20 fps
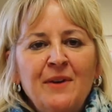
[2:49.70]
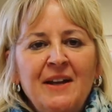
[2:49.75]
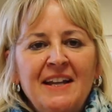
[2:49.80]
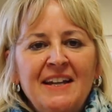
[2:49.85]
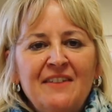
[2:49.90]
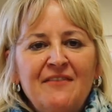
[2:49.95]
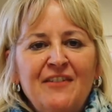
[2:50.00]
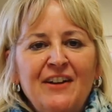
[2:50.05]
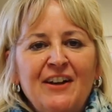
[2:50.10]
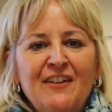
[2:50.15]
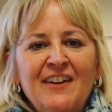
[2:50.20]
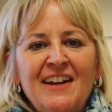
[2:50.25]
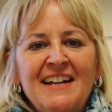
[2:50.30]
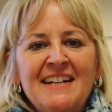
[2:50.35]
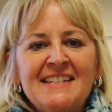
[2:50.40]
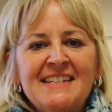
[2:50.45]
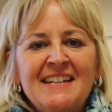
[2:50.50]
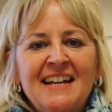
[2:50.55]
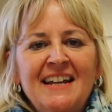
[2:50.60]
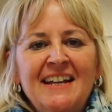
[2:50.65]
We had a very
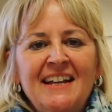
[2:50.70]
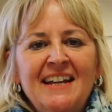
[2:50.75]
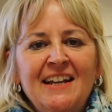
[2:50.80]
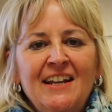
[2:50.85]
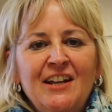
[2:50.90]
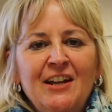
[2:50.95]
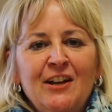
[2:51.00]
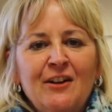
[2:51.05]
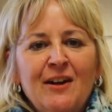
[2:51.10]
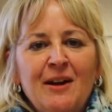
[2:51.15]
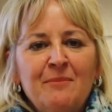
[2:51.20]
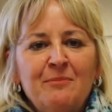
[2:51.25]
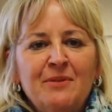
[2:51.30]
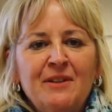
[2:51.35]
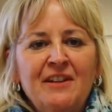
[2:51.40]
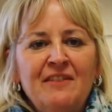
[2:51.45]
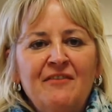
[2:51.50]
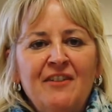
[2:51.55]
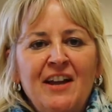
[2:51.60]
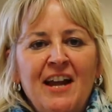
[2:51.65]
exciting year at
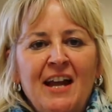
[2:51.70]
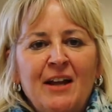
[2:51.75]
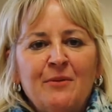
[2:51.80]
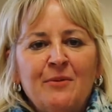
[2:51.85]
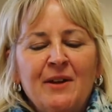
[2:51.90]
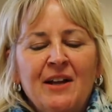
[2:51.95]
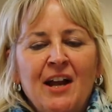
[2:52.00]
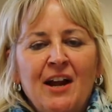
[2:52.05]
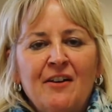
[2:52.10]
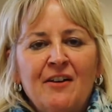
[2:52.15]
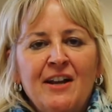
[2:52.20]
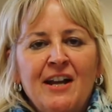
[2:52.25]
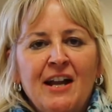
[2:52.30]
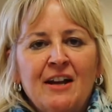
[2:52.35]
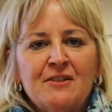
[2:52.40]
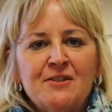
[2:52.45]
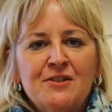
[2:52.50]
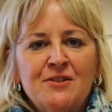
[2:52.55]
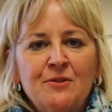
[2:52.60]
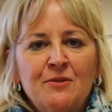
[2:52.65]
Pleviac regarding
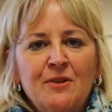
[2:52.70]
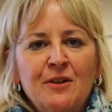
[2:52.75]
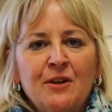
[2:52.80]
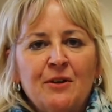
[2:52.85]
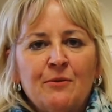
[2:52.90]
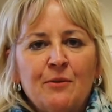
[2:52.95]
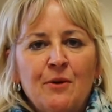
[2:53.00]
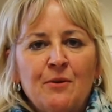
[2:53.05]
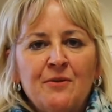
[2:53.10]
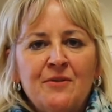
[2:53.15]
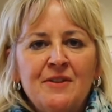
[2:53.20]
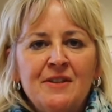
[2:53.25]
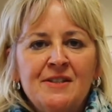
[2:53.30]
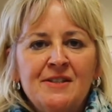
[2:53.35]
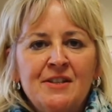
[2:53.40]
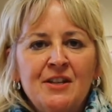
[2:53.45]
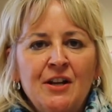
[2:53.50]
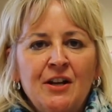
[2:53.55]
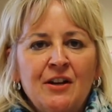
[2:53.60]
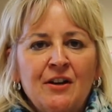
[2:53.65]
our student growth
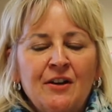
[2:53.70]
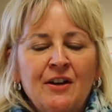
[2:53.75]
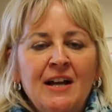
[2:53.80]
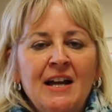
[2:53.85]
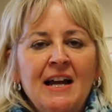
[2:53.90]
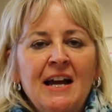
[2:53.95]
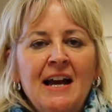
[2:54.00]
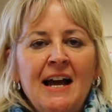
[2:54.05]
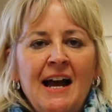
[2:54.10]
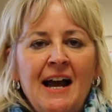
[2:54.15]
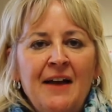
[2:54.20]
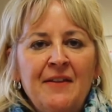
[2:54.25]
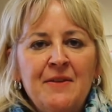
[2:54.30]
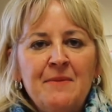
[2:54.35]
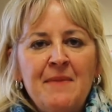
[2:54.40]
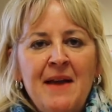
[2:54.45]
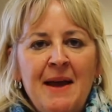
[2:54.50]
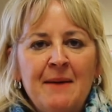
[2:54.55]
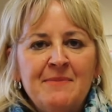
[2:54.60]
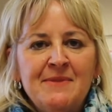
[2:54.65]
this year on
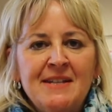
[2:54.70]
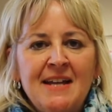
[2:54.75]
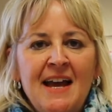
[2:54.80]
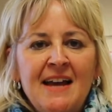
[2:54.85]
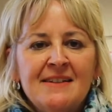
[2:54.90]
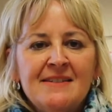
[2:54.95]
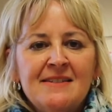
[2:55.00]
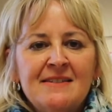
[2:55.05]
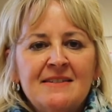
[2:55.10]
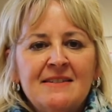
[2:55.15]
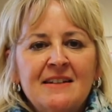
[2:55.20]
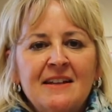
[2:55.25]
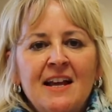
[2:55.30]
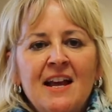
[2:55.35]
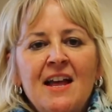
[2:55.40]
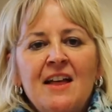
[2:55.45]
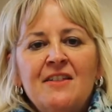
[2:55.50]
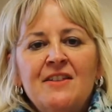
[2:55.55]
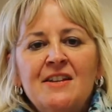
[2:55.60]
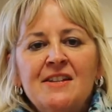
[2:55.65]
the MAP test.
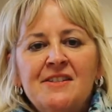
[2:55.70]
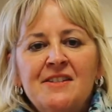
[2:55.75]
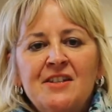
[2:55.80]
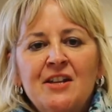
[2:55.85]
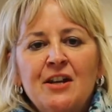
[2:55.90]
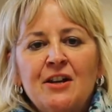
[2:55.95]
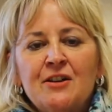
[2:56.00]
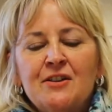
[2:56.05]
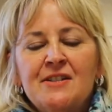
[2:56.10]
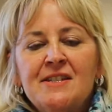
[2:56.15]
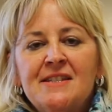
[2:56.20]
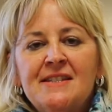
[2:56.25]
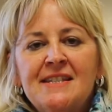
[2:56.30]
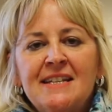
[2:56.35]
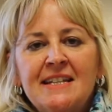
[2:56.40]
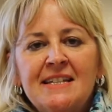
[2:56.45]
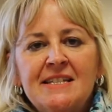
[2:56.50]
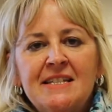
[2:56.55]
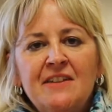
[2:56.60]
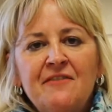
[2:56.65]
This year,
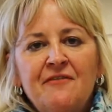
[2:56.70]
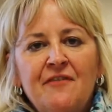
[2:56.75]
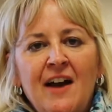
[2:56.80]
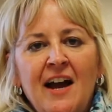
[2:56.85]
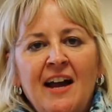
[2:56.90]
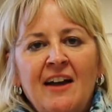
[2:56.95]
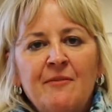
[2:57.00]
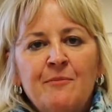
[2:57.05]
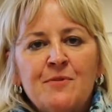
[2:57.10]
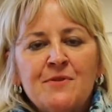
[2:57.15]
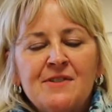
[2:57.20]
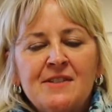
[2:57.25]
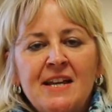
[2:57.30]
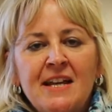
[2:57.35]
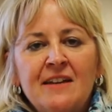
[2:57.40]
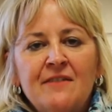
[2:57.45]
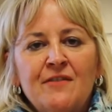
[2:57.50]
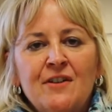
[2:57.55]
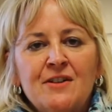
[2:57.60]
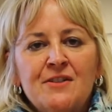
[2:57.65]

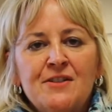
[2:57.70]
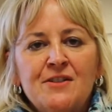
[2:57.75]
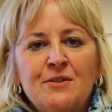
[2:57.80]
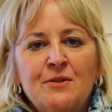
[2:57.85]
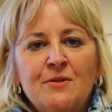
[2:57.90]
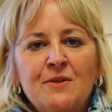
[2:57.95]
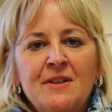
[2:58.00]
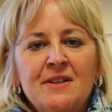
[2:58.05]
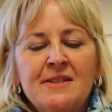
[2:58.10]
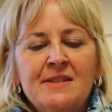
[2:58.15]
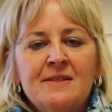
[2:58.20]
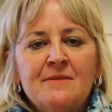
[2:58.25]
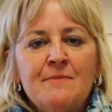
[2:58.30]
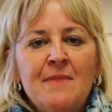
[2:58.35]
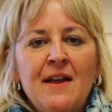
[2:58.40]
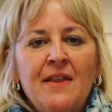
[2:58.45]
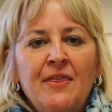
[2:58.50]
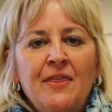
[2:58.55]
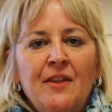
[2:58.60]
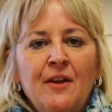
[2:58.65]
65% of our students
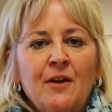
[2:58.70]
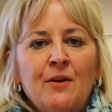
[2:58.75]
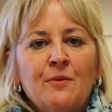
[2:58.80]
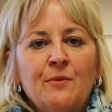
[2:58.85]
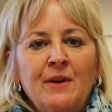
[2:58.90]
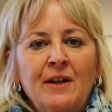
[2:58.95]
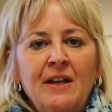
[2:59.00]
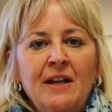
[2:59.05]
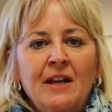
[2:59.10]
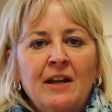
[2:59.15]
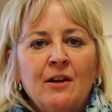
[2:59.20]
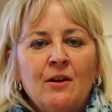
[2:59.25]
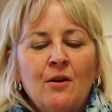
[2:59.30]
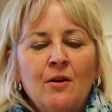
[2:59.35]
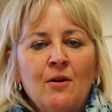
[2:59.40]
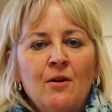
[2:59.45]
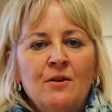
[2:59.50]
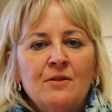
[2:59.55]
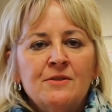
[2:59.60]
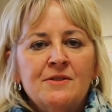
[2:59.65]
met their reading
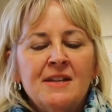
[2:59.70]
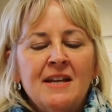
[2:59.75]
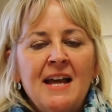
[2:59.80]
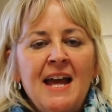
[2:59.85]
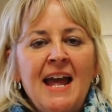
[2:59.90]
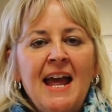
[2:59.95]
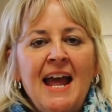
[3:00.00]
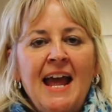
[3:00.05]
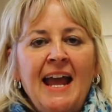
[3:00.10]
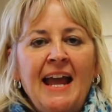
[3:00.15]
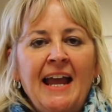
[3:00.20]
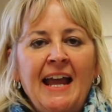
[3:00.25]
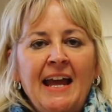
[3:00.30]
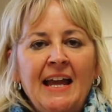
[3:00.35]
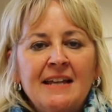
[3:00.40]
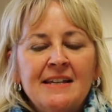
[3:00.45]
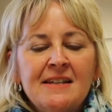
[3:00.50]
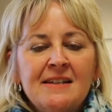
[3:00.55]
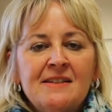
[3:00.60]
goals and